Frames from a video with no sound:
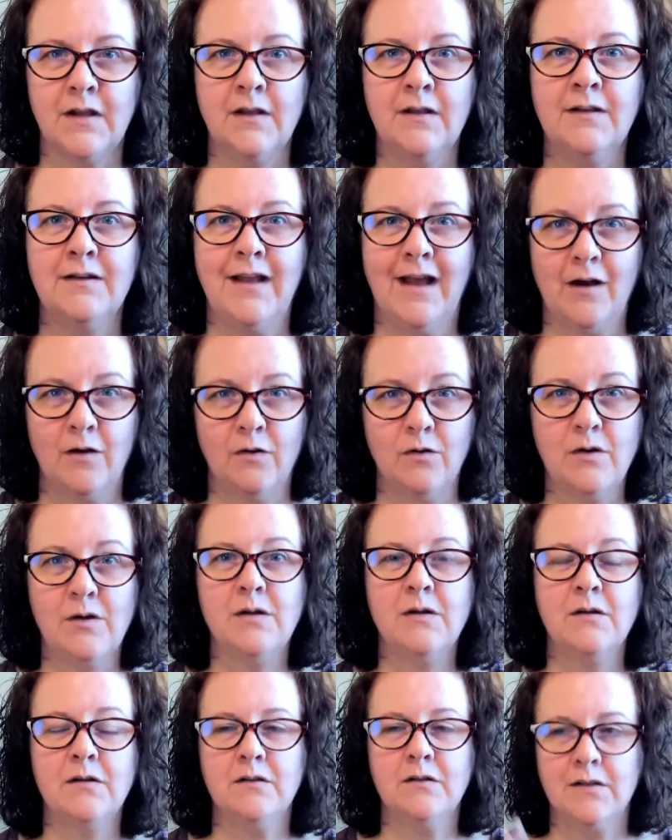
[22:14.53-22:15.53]
Now,
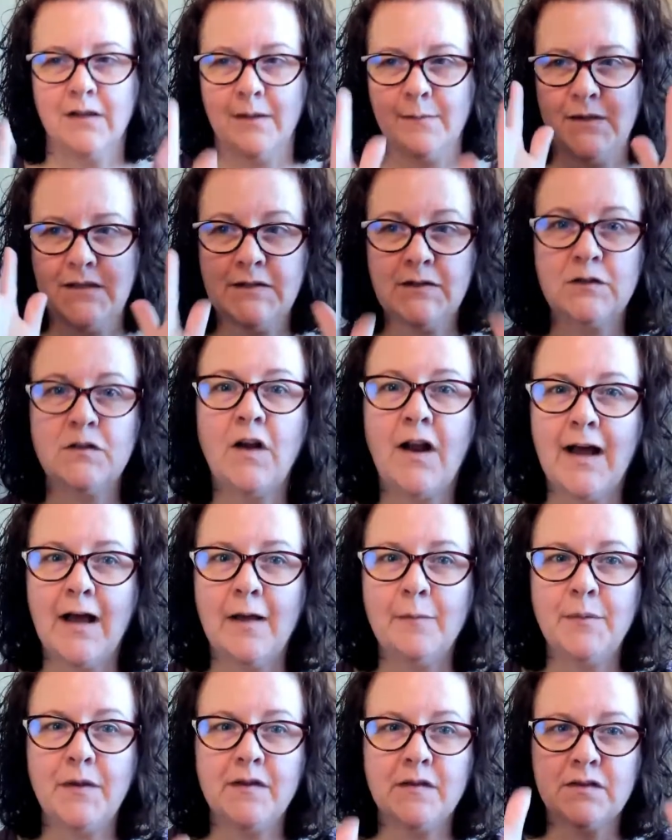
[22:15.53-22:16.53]
let me
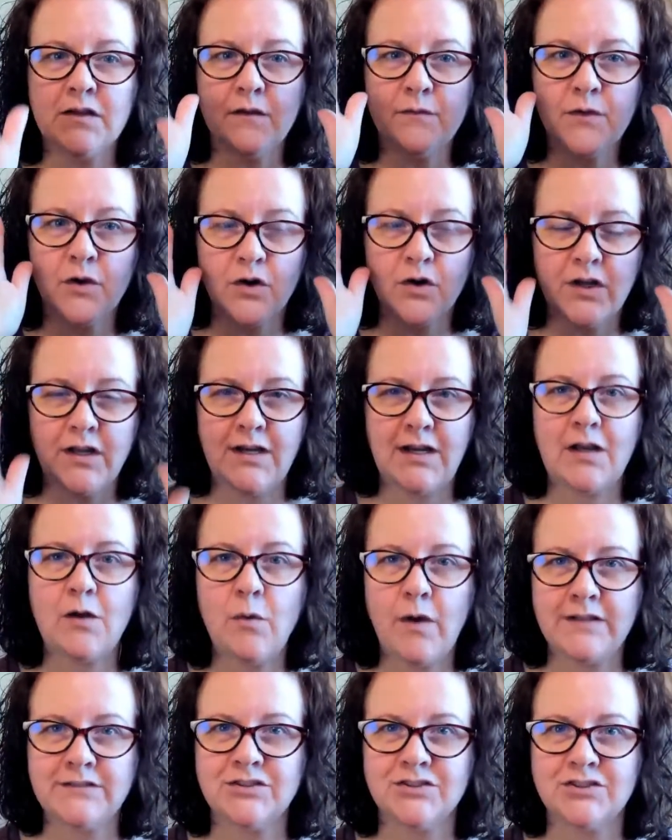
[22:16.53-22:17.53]
stop and see if there are any
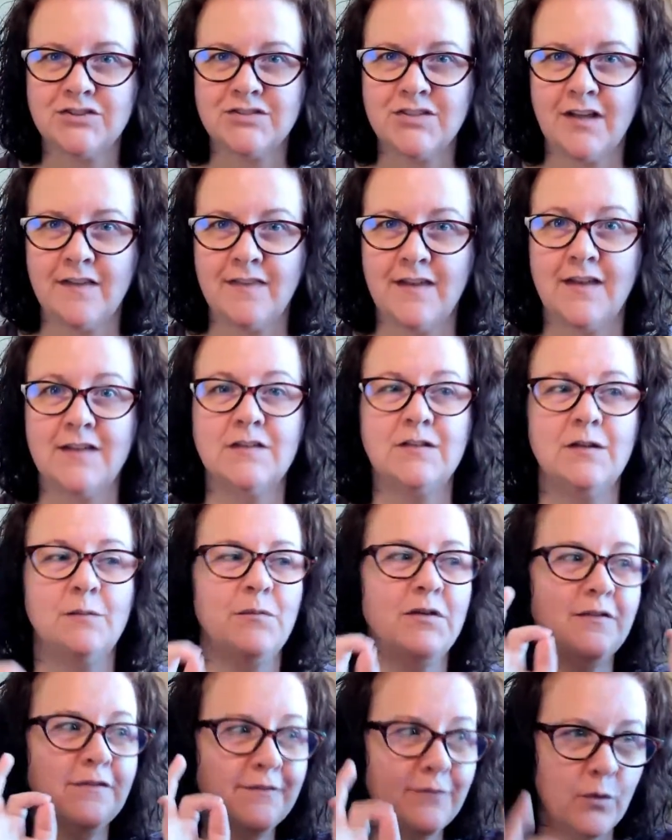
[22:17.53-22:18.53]
questions on this
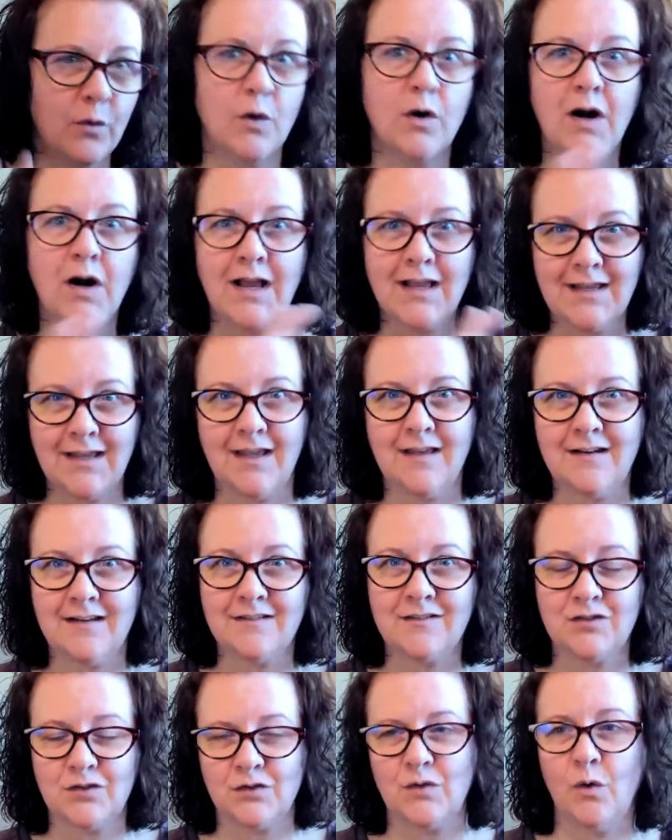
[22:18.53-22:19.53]
before I get
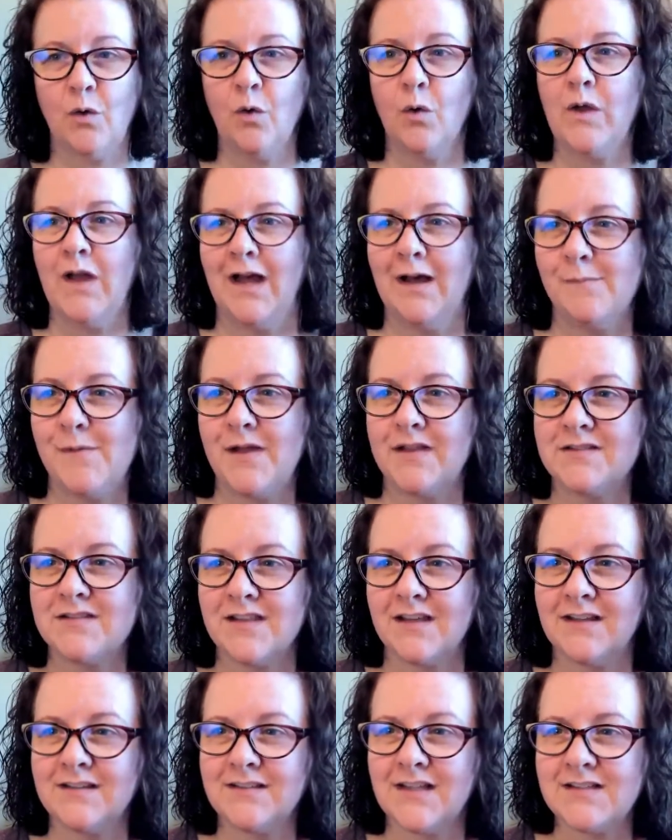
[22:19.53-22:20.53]
into the whole comments
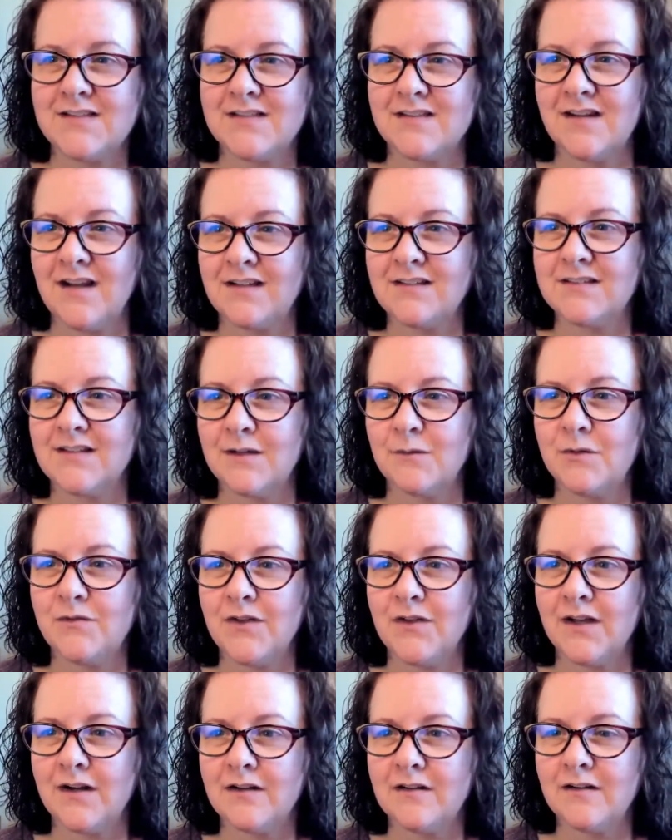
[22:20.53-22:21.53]
thing, because that's the next thing we've
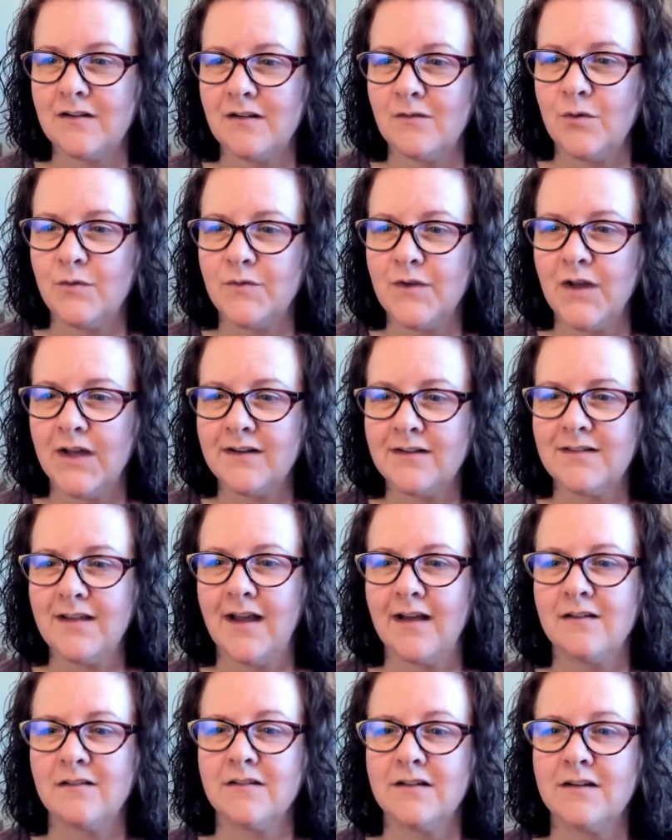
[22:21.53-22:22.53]
got to
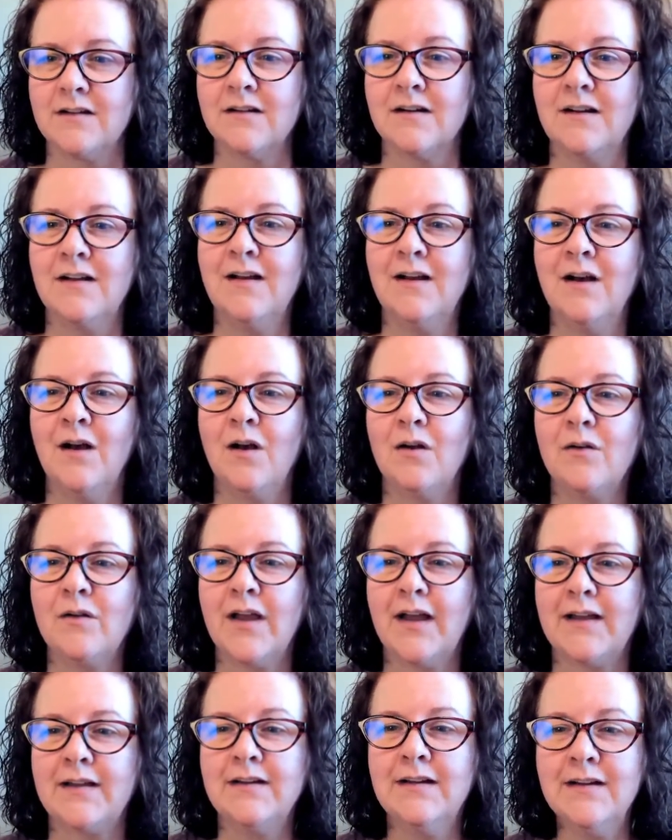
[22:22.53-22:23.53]
tackle here.
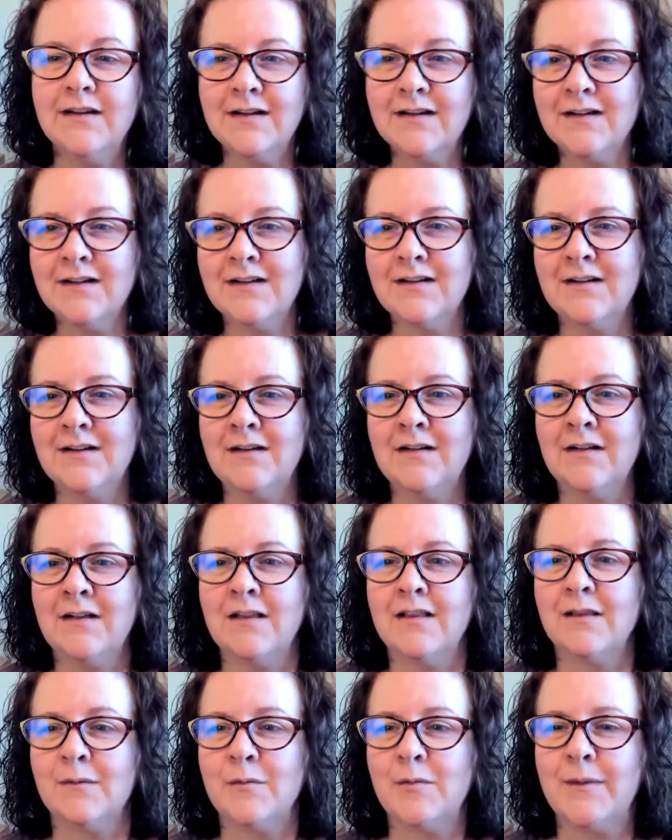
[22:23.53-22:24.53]
Okay.
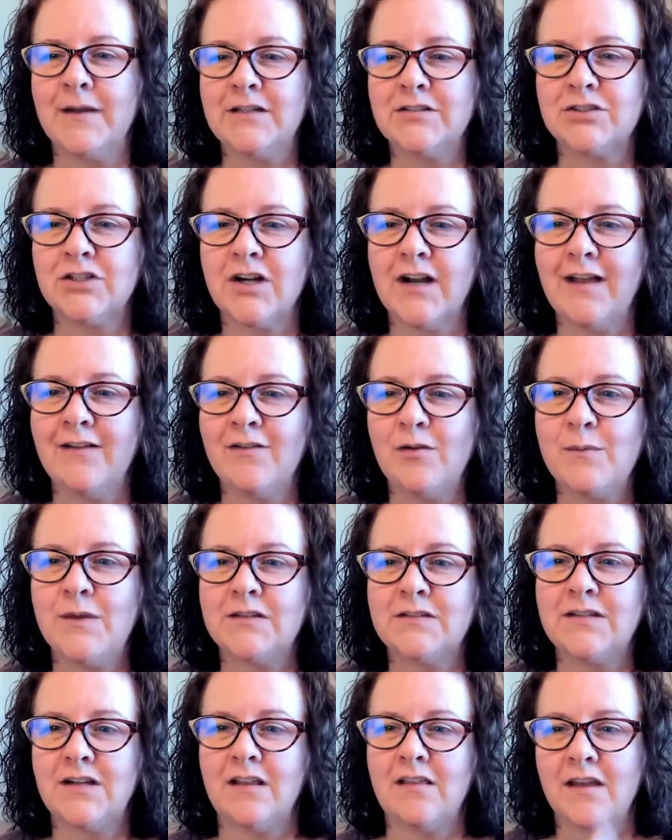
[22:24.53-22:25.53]
Let me make sure I haven't
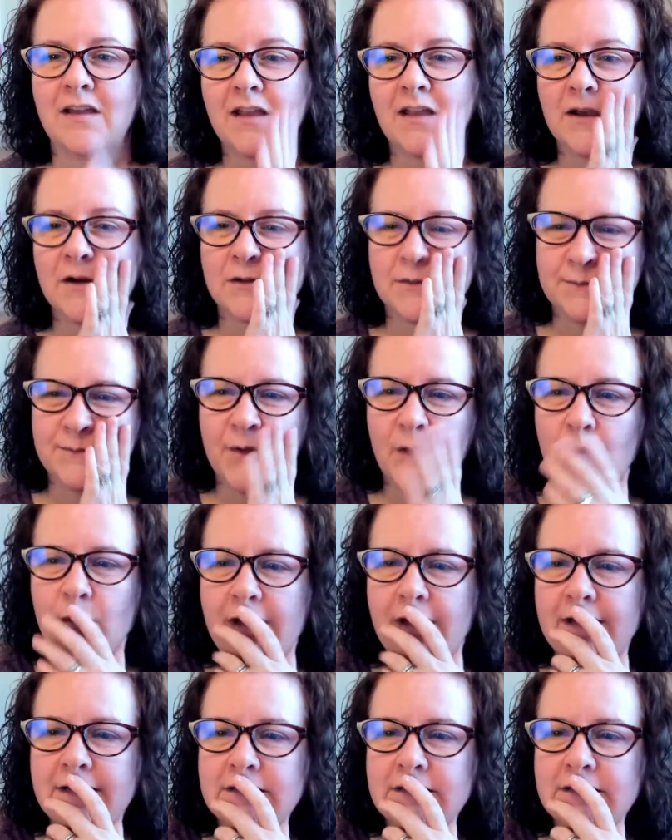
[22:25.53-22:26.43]
missed anything here. Okay.